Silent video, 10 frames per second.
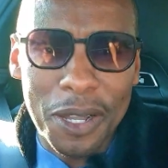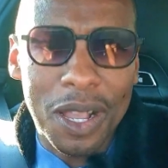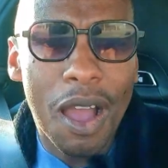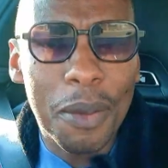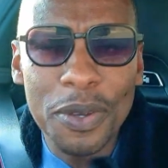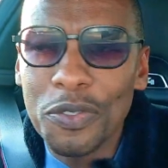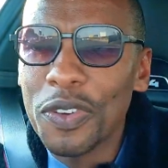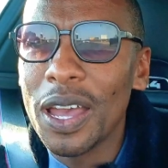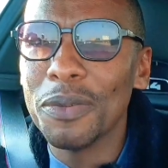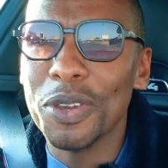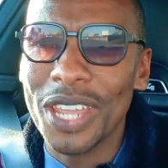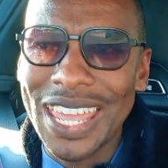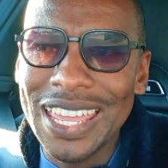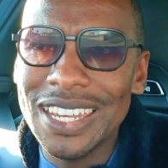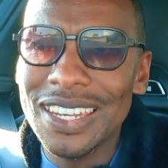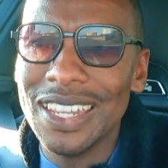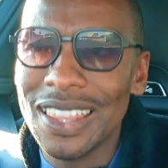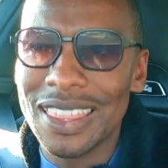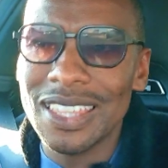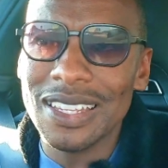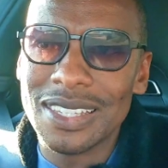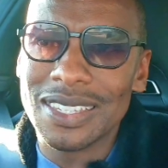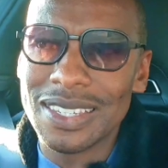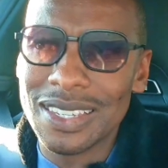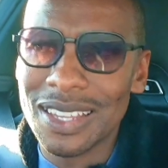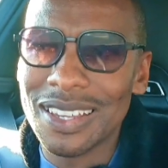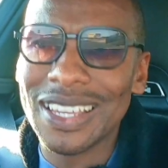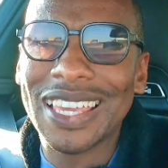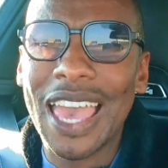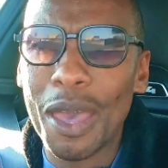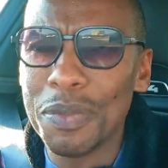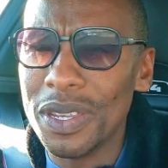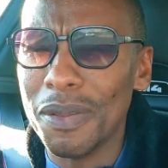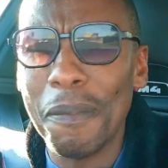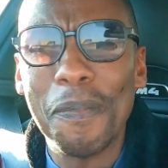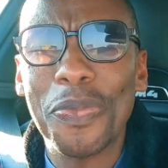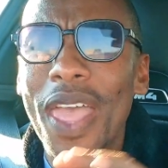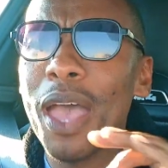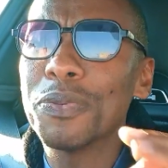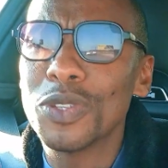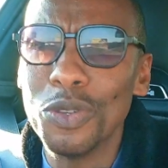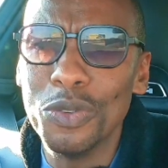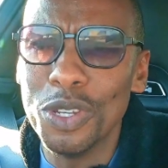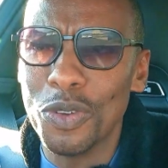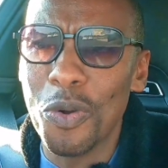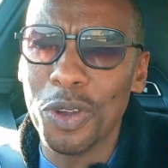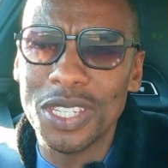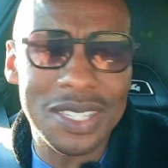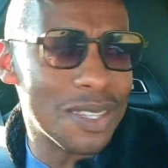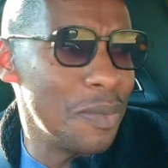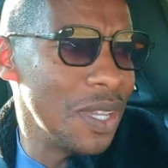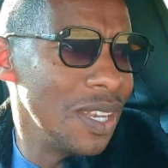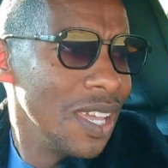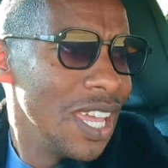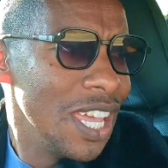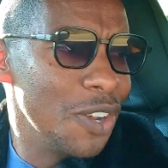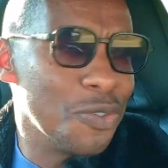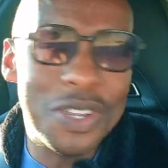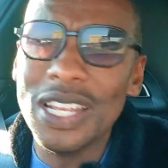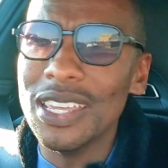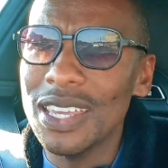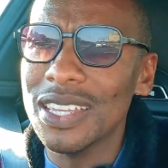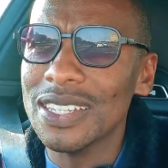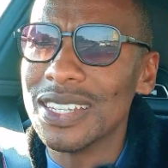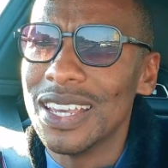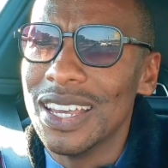carbon fiber in this cabin, absolutely gorgeous. I mean, it really is